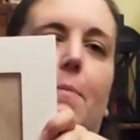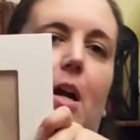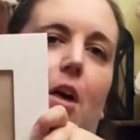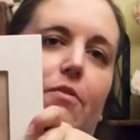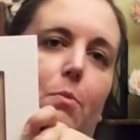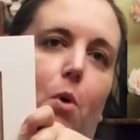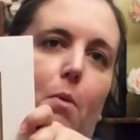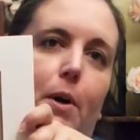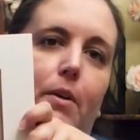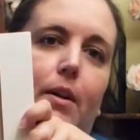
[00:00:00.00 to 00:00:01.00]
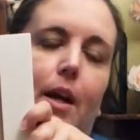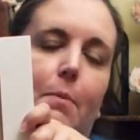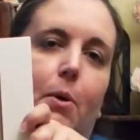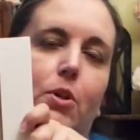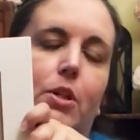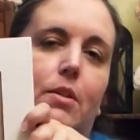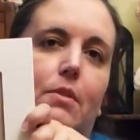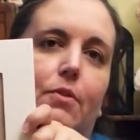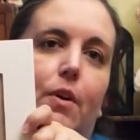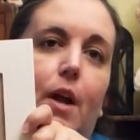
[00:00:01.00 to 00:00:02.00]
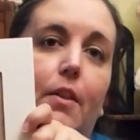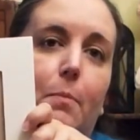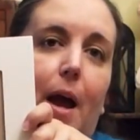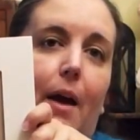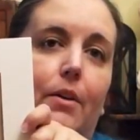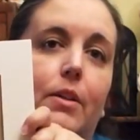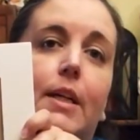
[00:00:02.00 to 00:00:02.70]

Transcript: I got from Walmart. I purchased it for another pattern